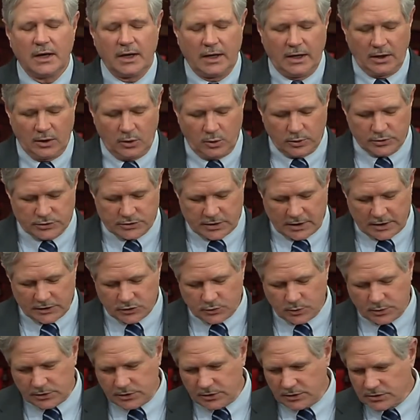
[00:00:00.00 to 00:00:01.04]
And of course, that's
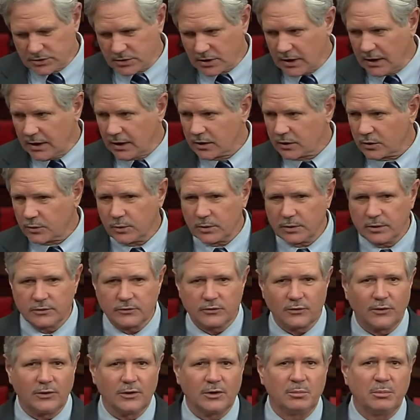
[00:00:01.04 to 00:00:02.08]
what this colloquy
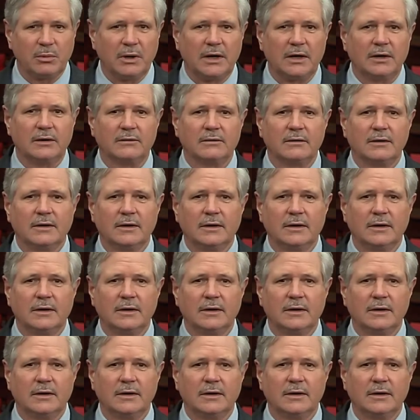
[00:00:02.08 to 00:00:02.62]
is all about,